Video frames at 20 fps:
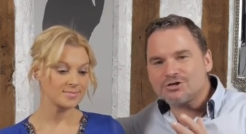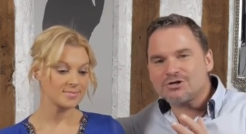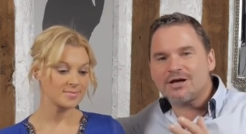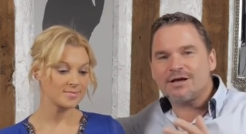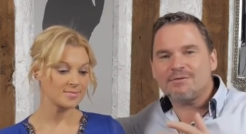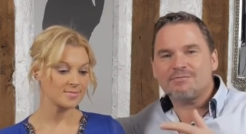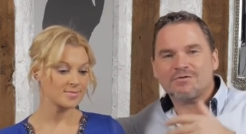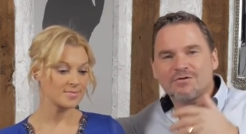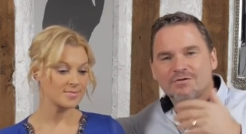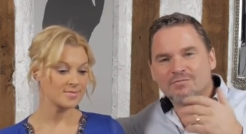
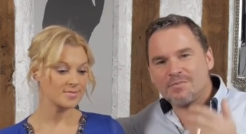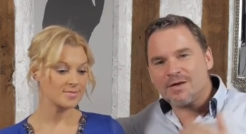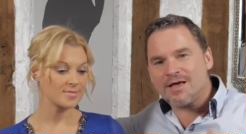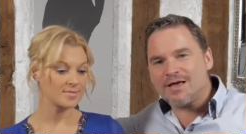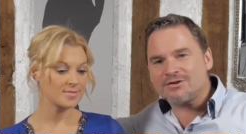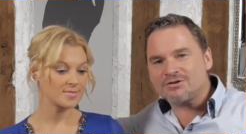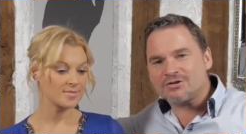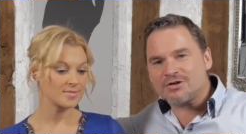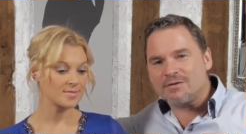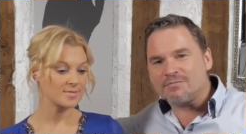Speaker 1: shapes. There's
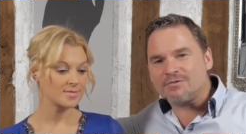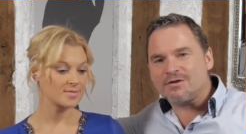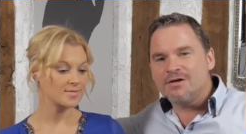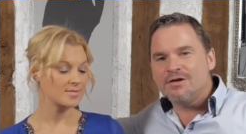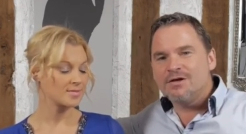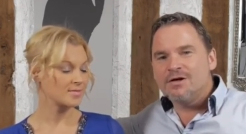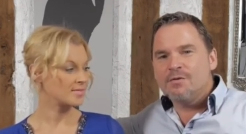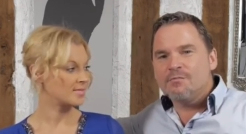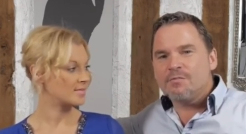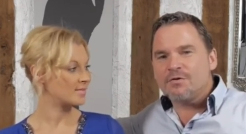pear shapes.
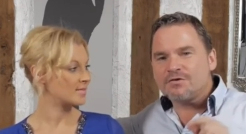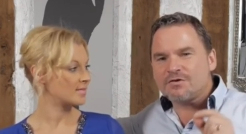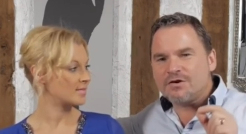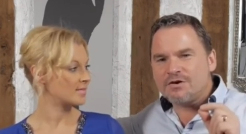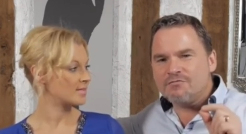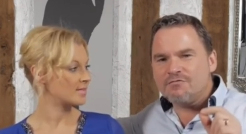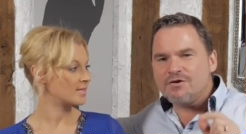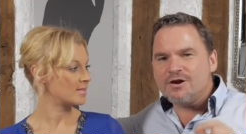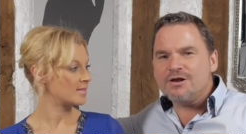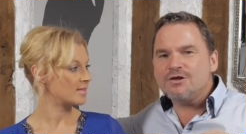But there's
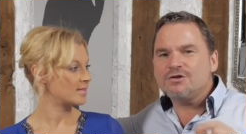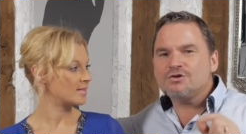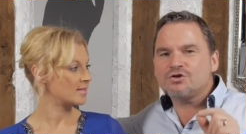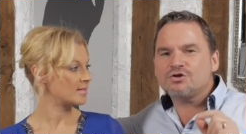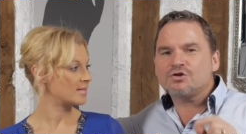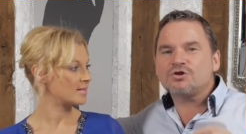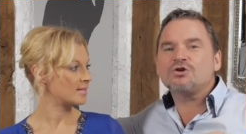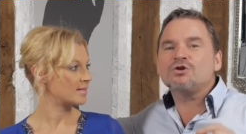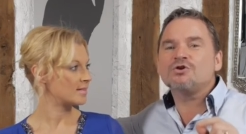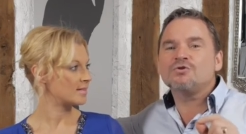only really
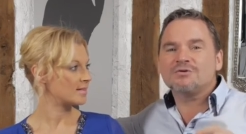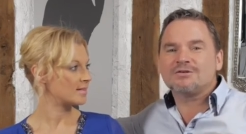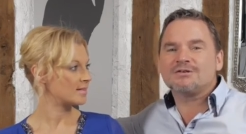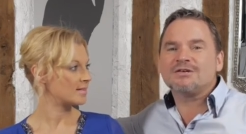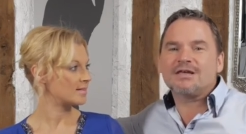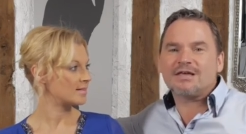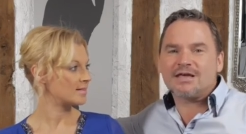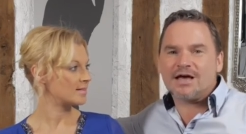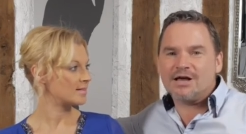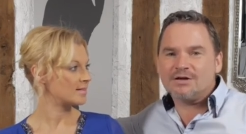two as
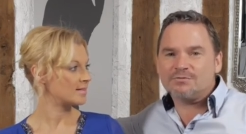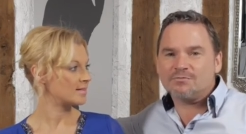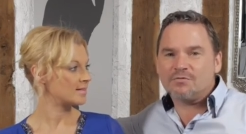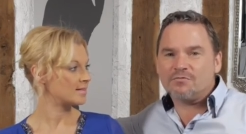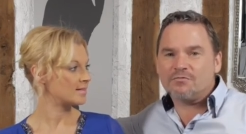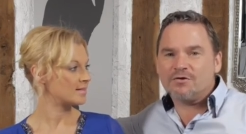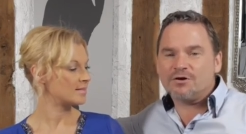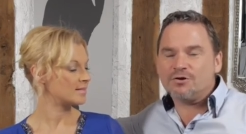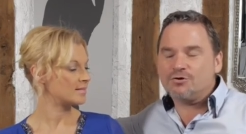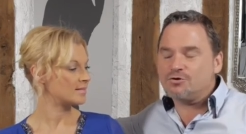an
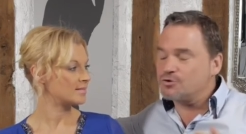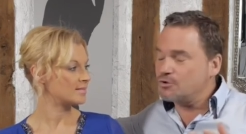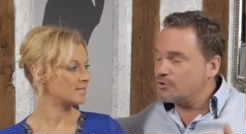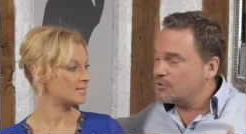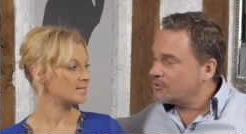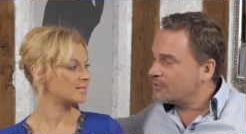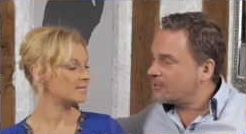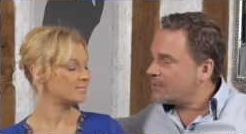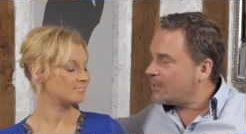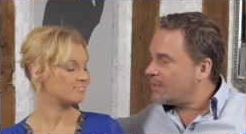engagement ring you should
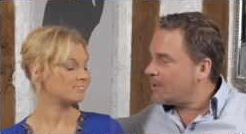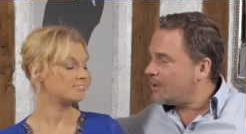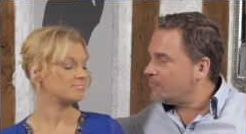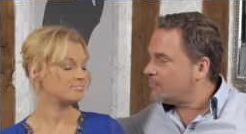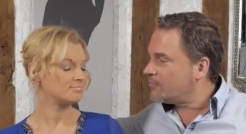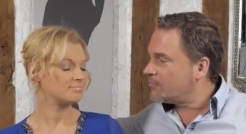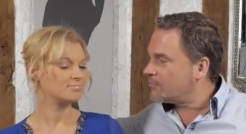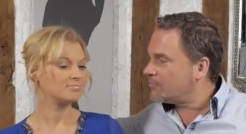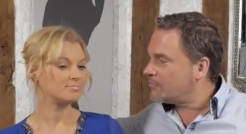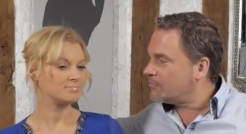look at, I
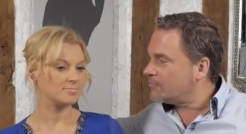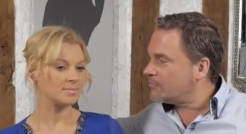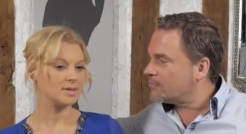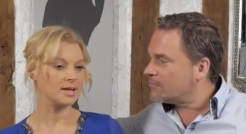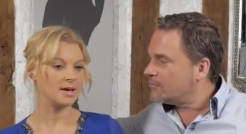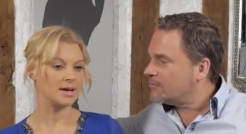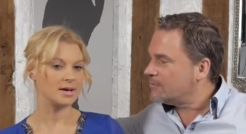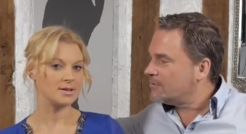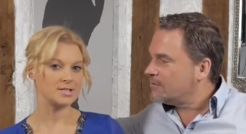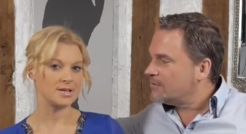would have thought.
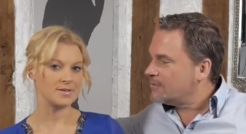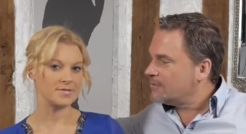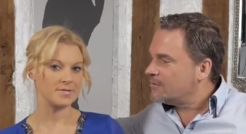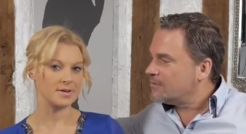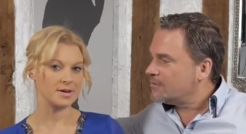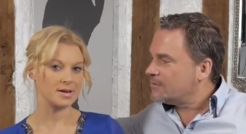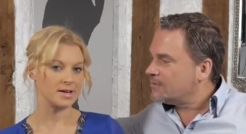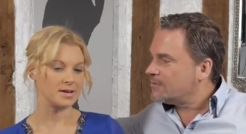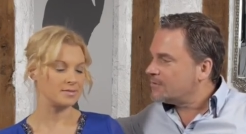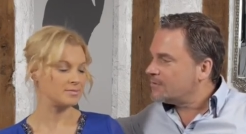Yeah,
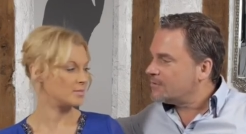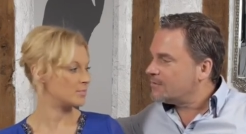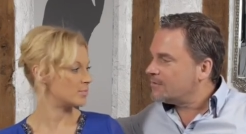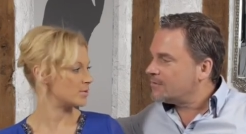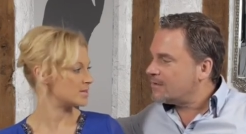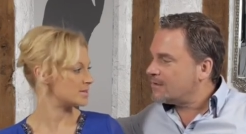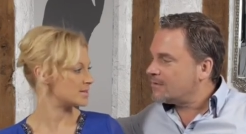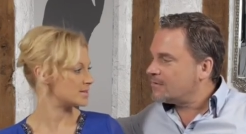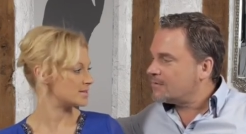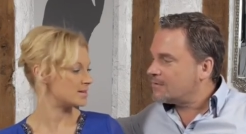definitely.
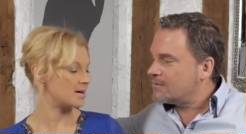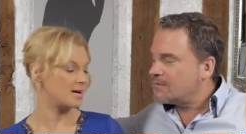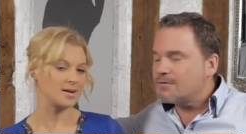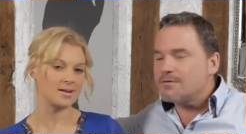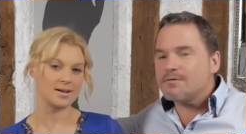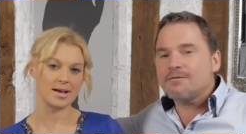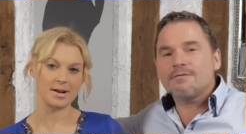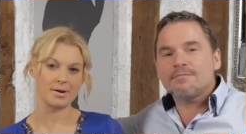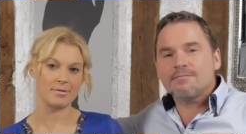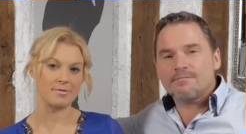
Speaker 2: Princess
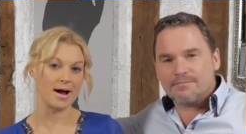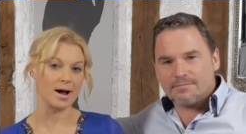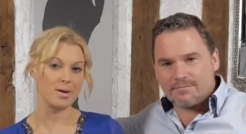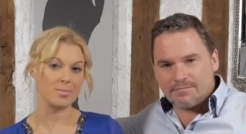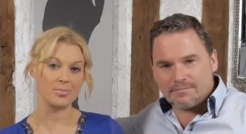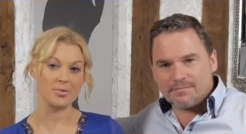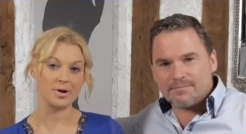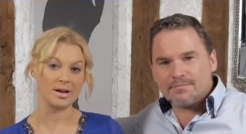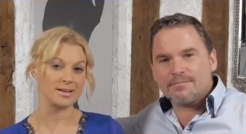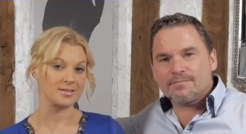cut and a
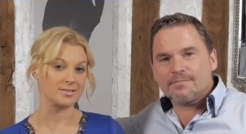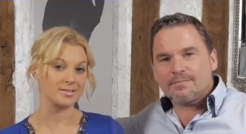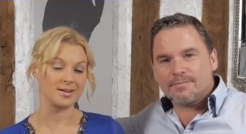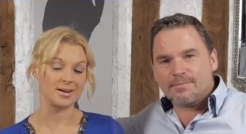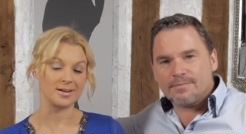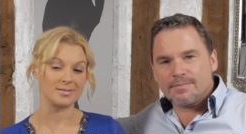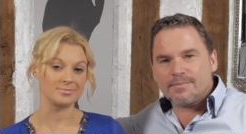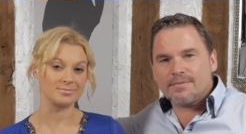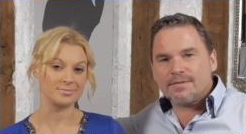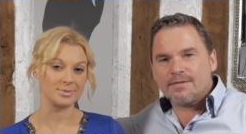round brilliant
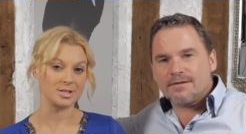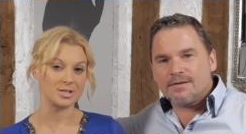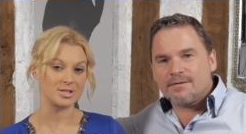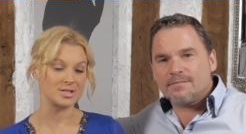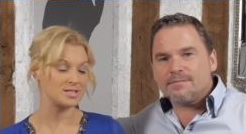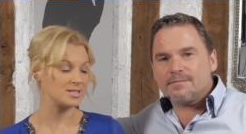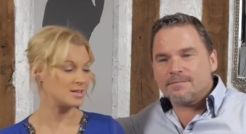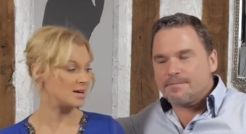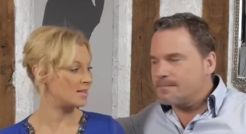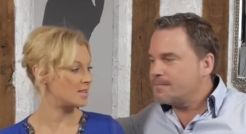cut, which
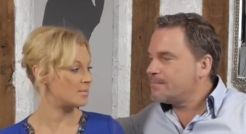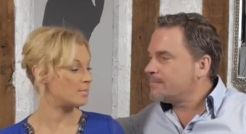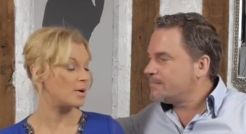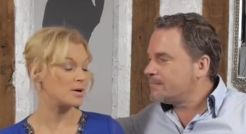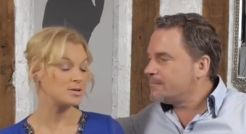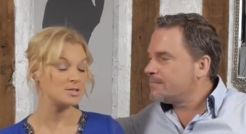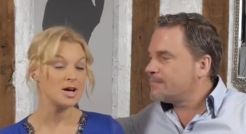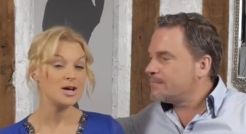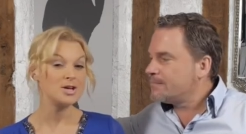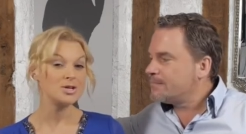is two of the
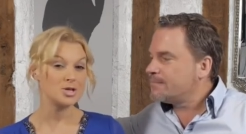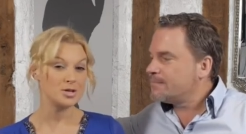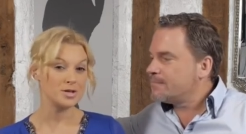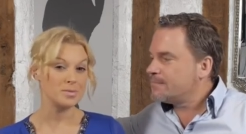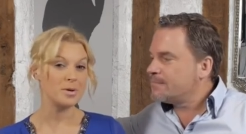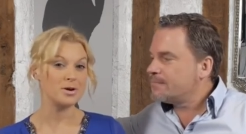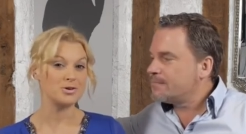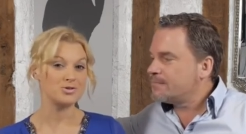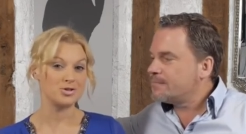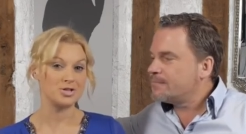most
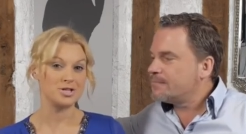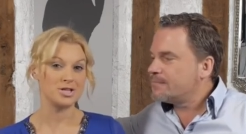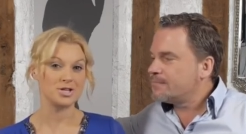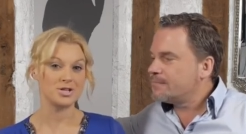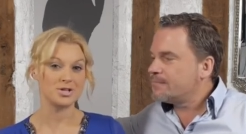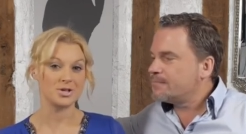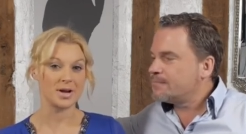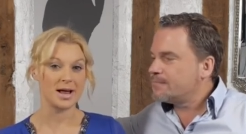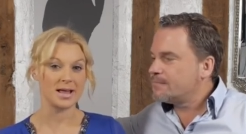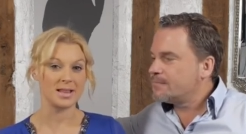
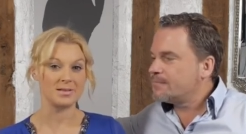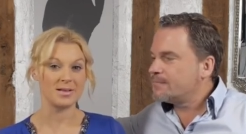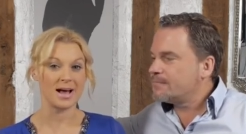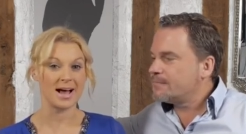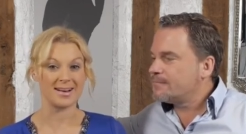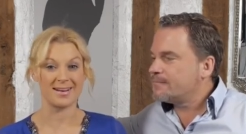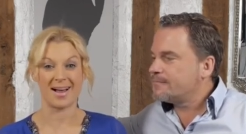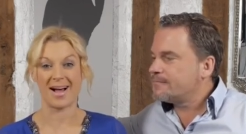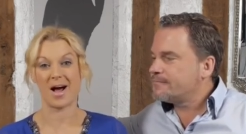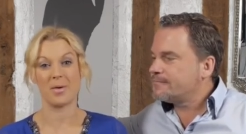traditional and
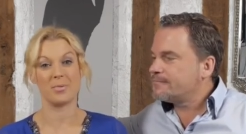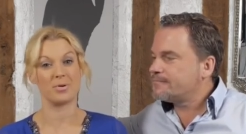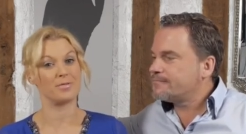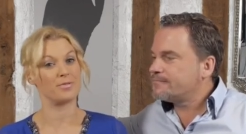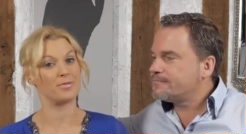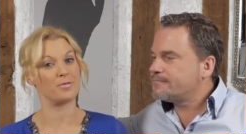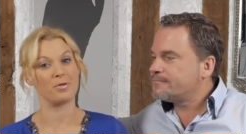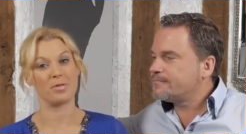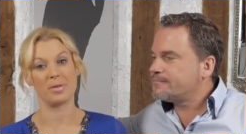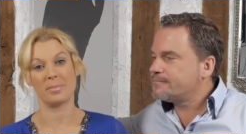I would
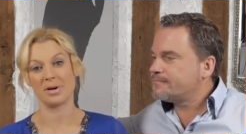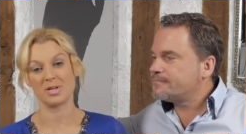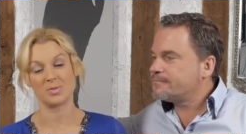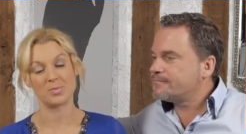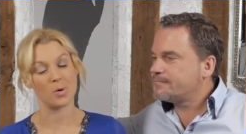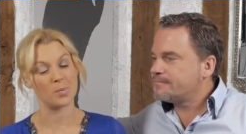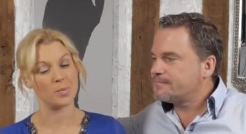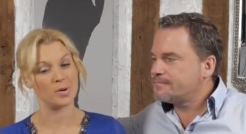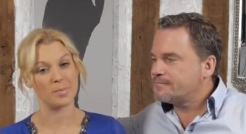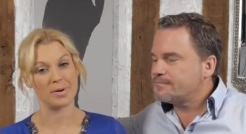have thought the most
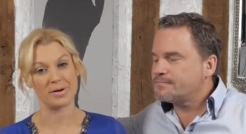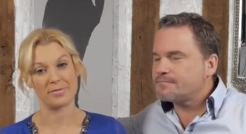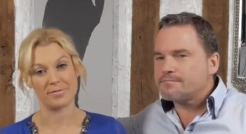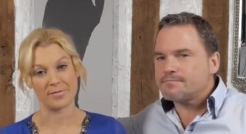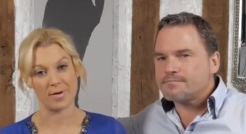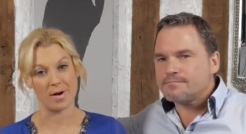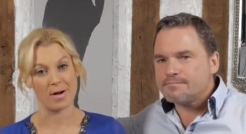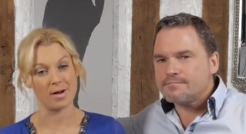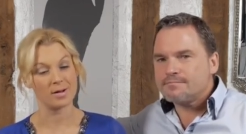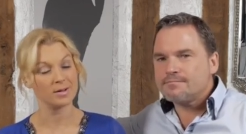popular by
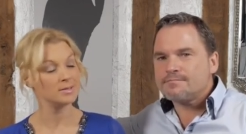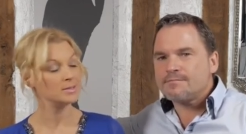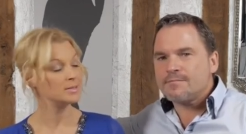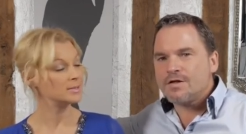far.